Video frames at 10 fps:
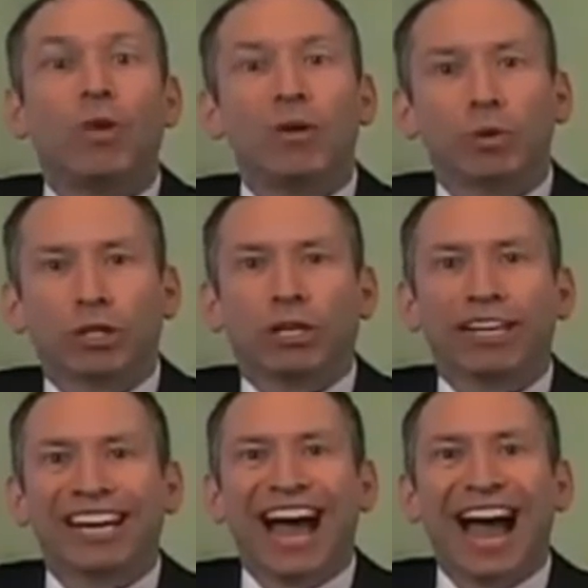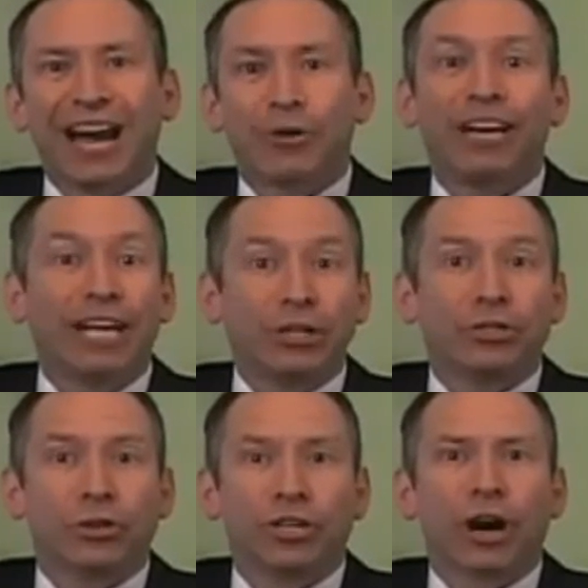we were looking to hire an
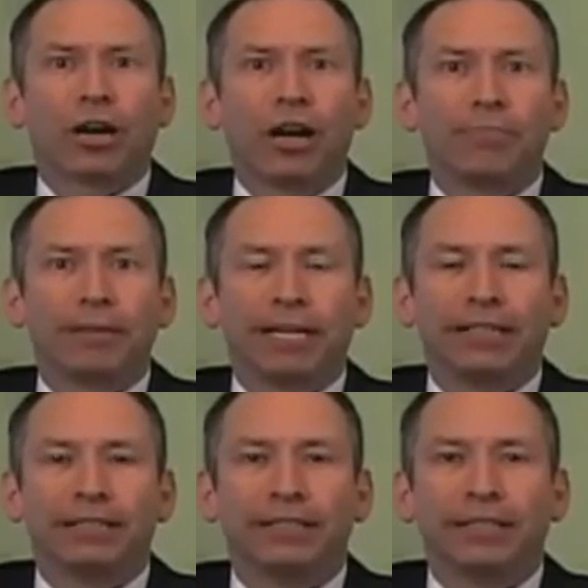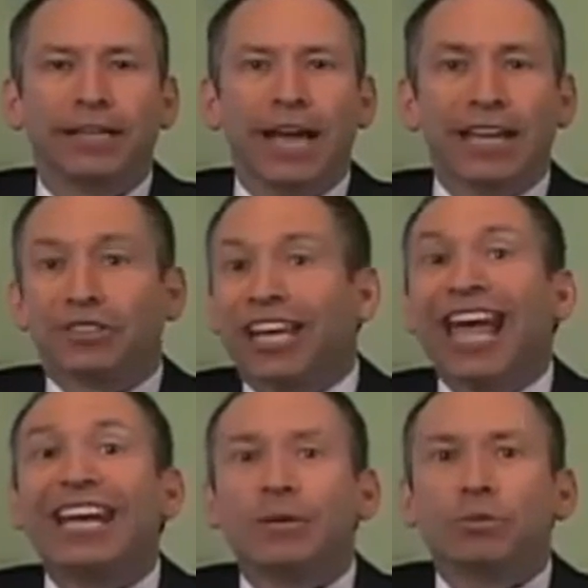intern at our company. As the
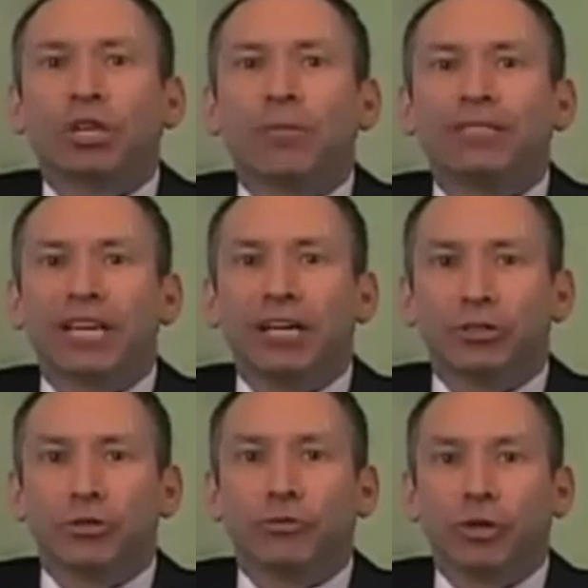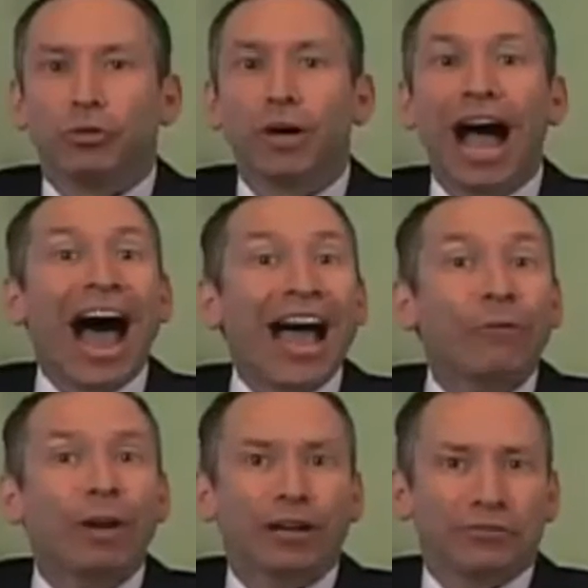candidate was coming to interview, I
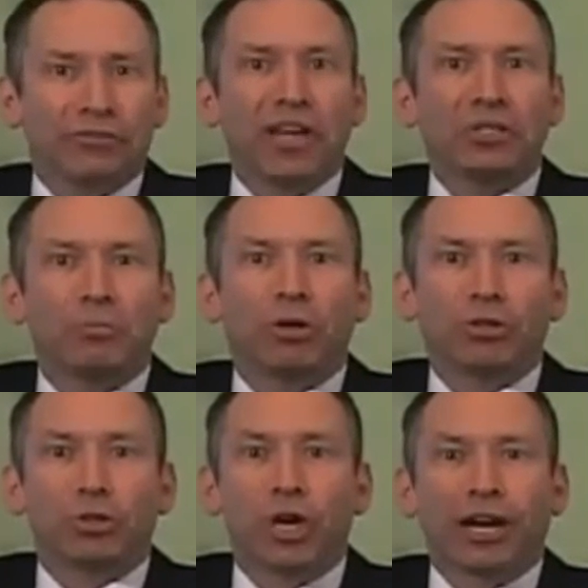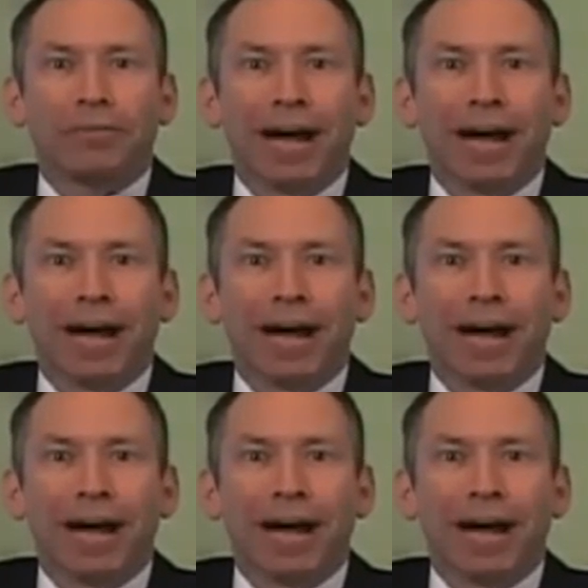went on Facebook to check him